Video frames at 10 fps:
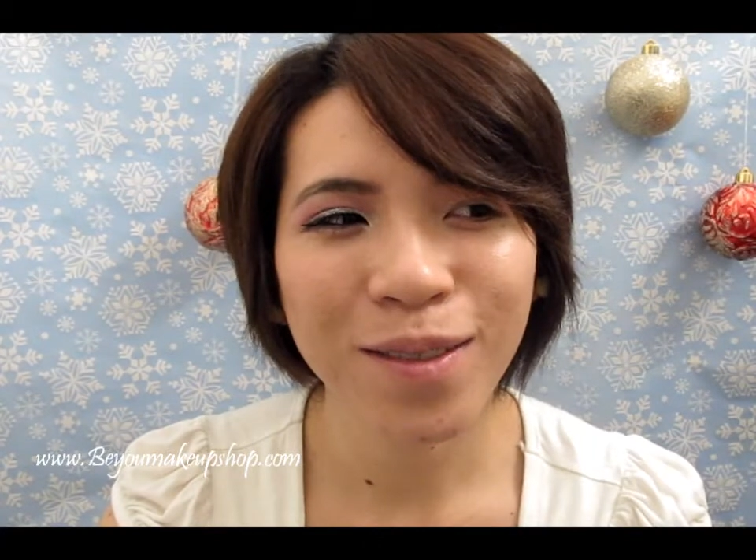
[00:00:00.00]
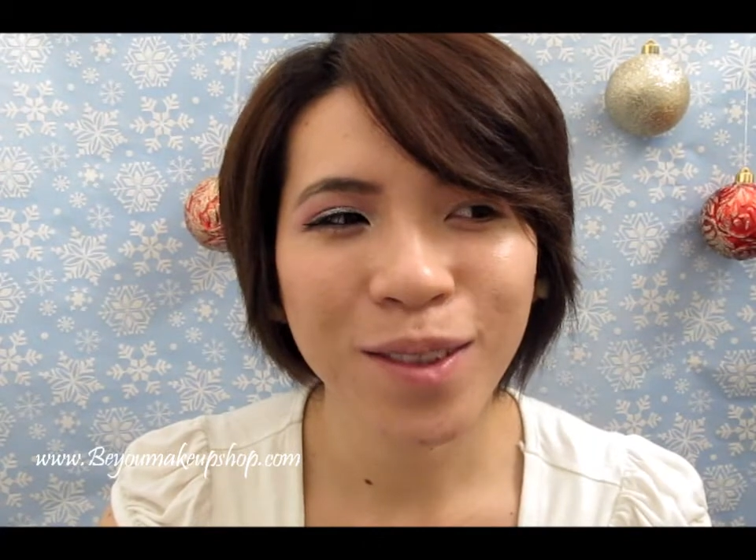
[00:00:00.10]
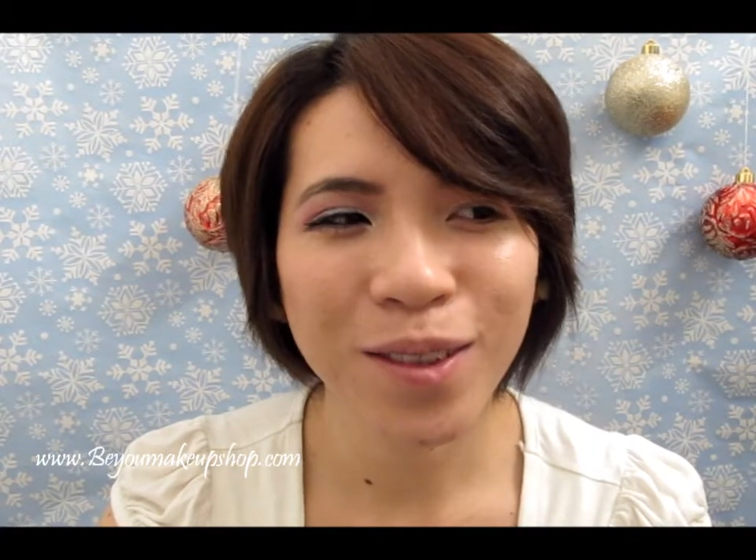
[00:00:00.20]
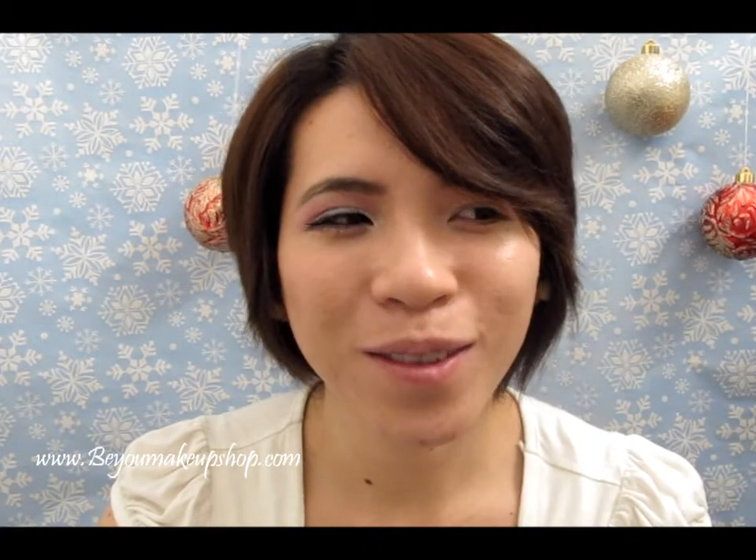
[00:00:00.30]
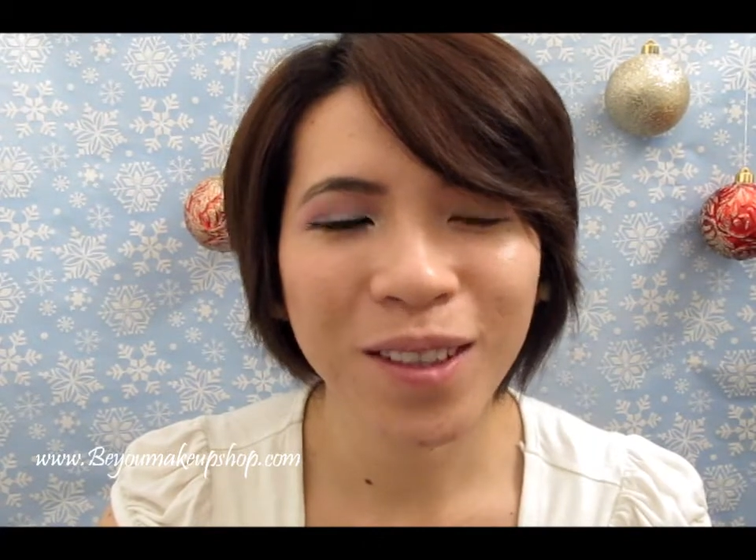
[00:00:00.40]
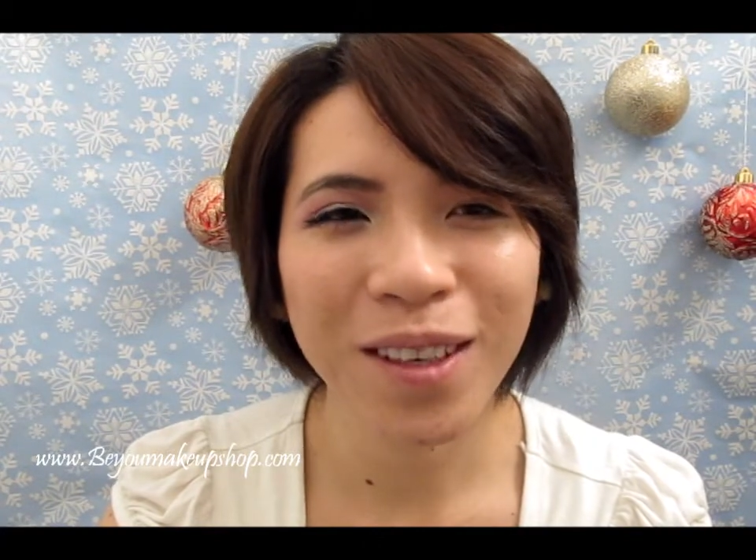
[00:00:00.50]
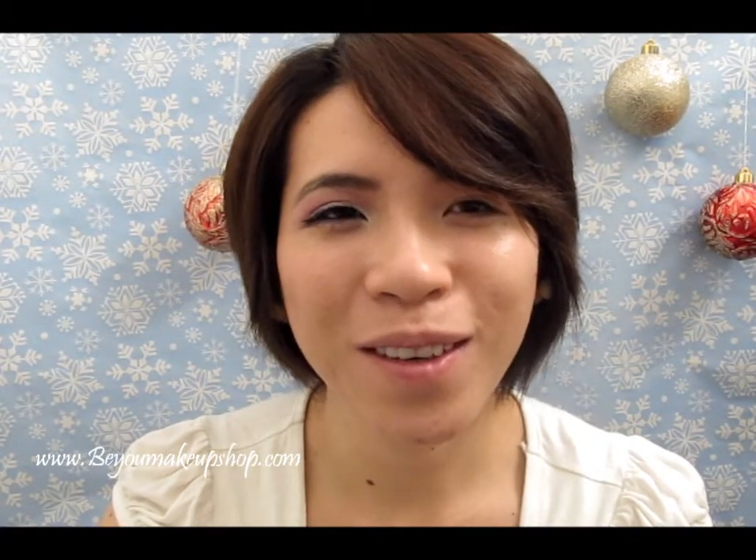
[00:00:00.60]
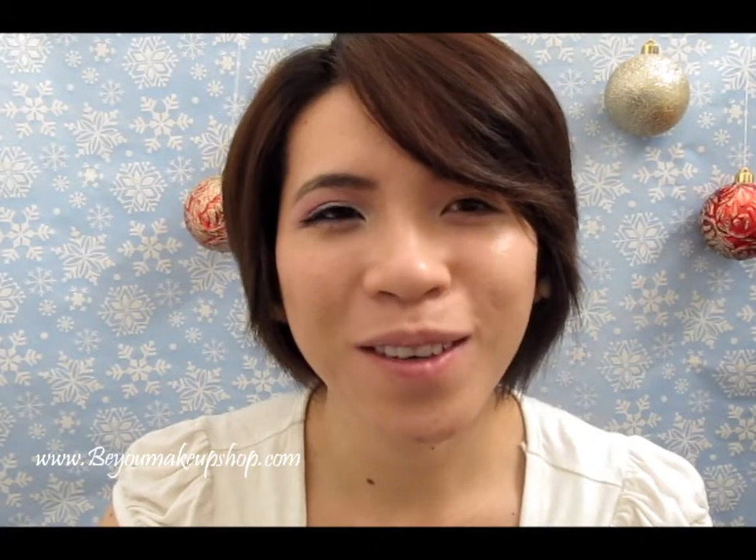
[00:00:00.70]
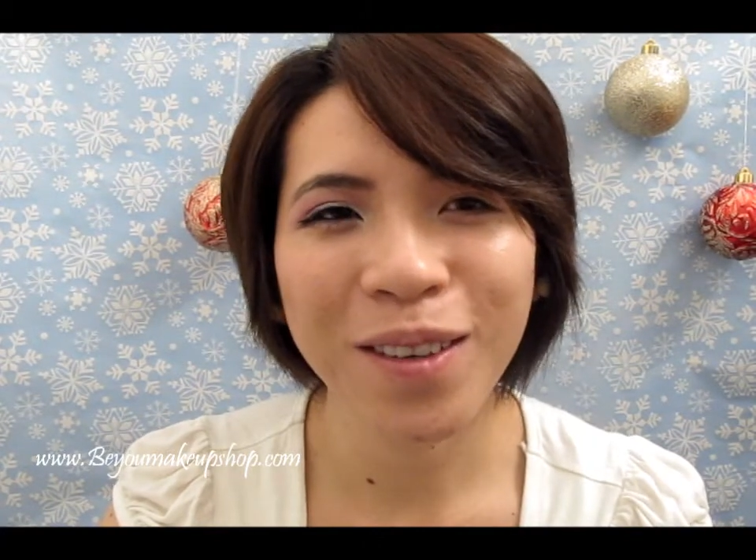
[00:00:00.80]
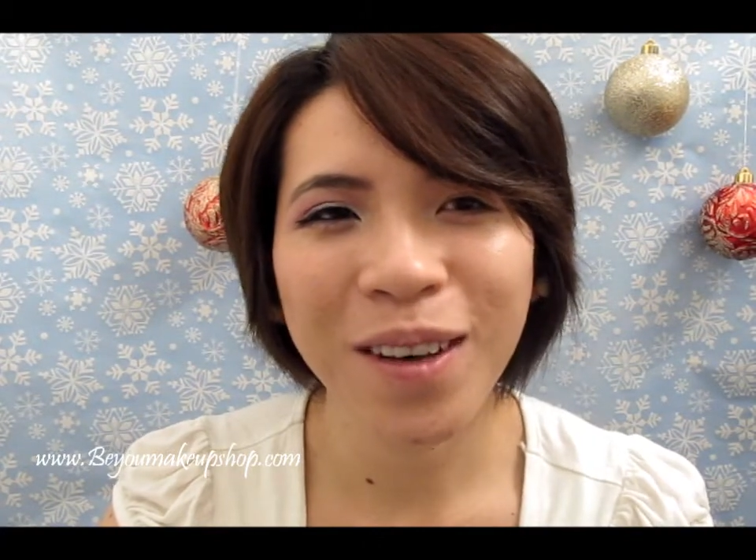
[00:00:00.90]
will, you
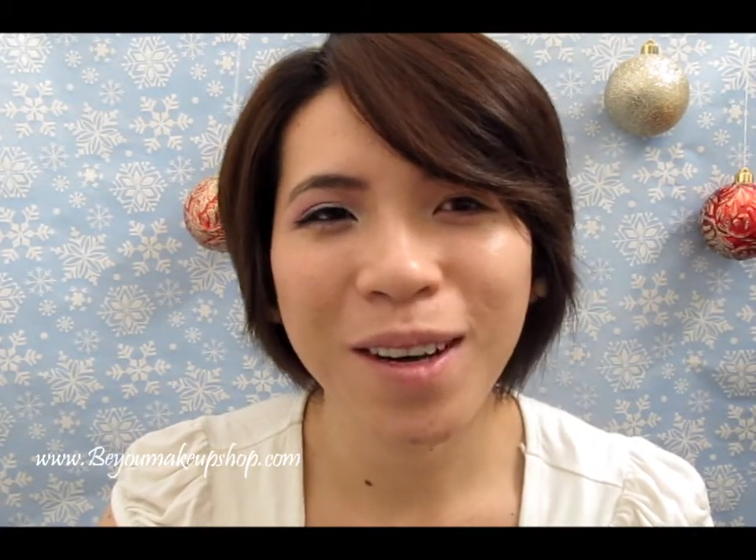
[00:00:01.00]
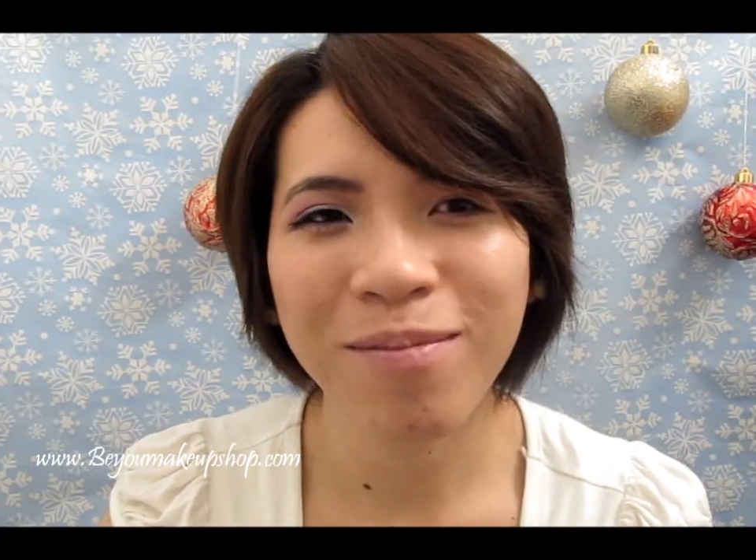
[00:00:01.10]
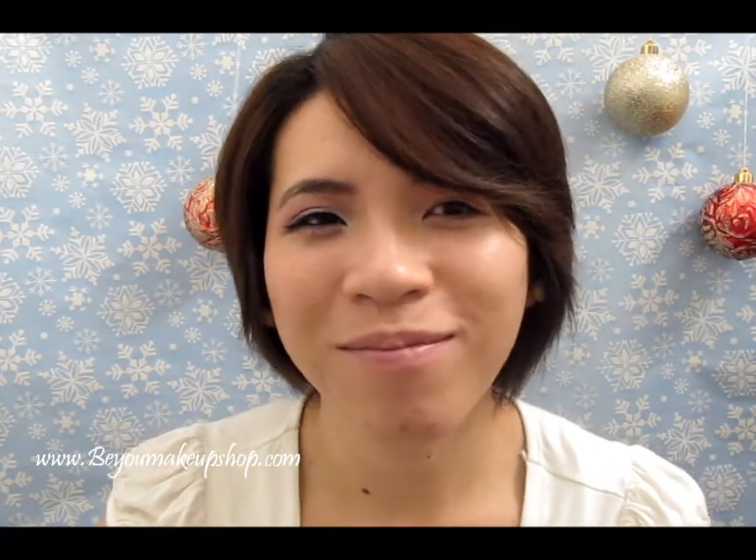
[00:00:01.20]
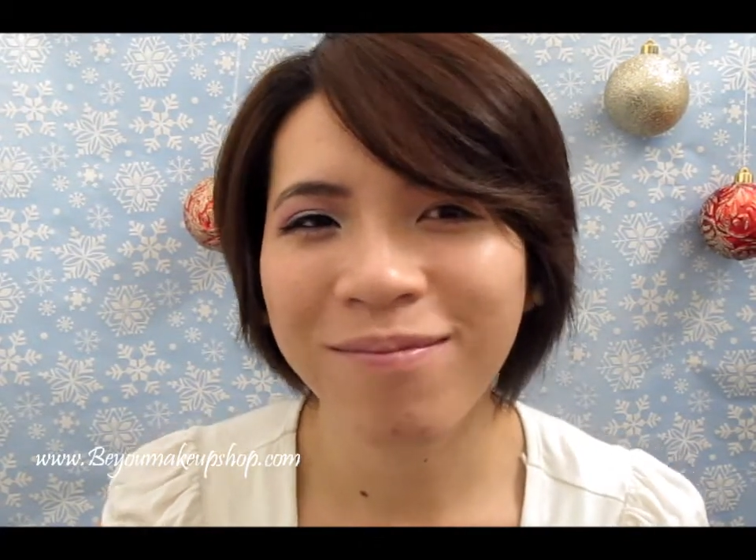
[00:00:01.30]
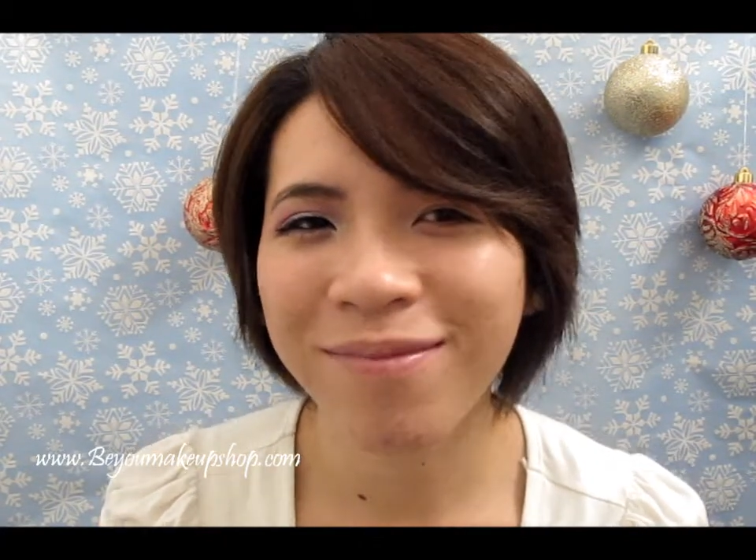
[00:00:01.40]
know, um,